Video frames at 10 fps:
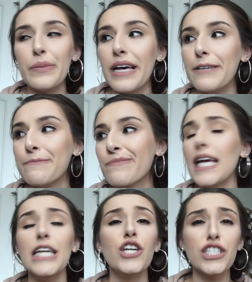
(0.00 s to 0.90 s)
But
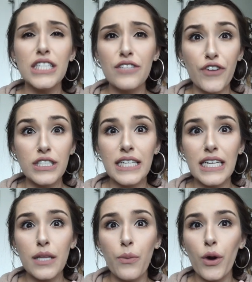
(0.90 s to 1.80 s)
he nurses first thing
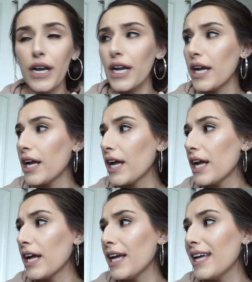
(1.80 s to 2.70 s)
in the morning.
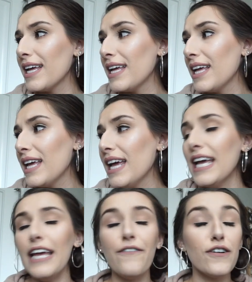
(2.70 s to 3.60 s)

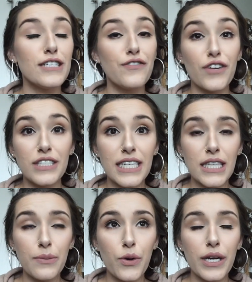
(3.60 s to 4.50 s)
He nurses first thing in
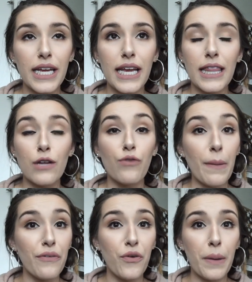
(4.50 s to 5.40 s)
the morning and then right
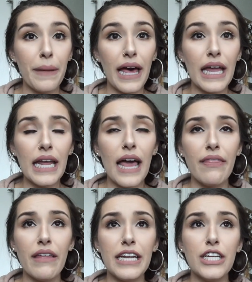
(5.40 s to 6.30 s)
before bed.
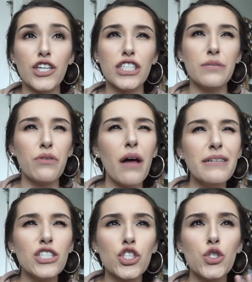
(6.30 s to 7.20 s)
And then he nurses
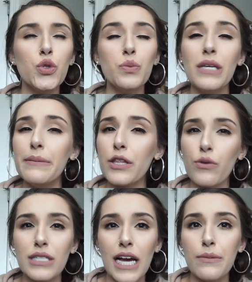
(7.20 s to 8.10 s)
probably two, maybe
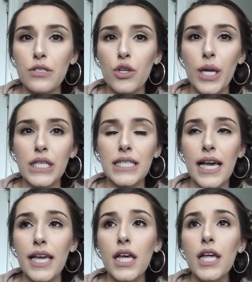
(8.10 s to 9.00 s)
three times throughout the
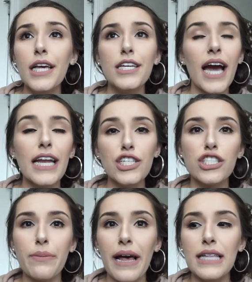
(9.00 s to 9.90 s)
day. Kind of just
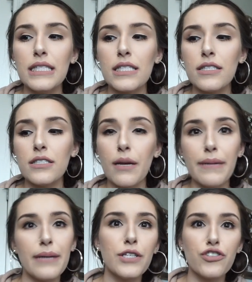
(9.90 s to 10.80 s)
depends.
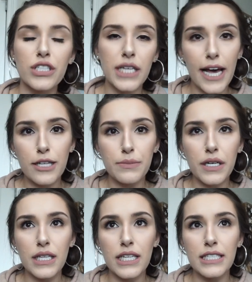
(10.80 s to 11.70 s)
Sometimes he'll drink the cow's
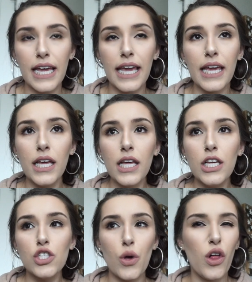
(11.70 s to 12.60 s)
milk in the day.
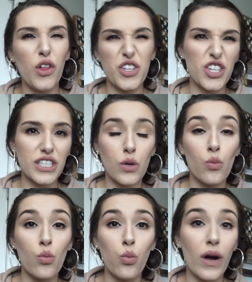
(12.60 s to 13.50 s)
So he'll only nurse like
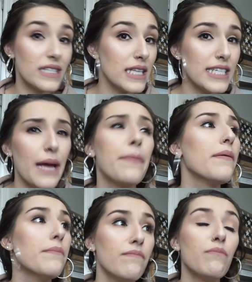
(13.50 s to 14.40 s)
once in the day. But
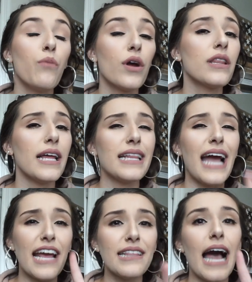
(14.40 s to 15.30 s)
more than likely,
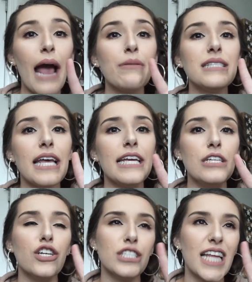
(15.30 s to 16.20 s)
I, I would say he
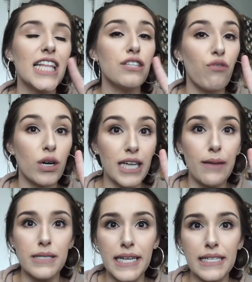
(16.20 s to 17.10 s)
nurses at least four
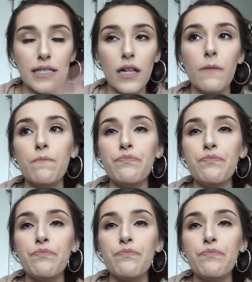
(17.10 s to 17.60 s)
times a day still.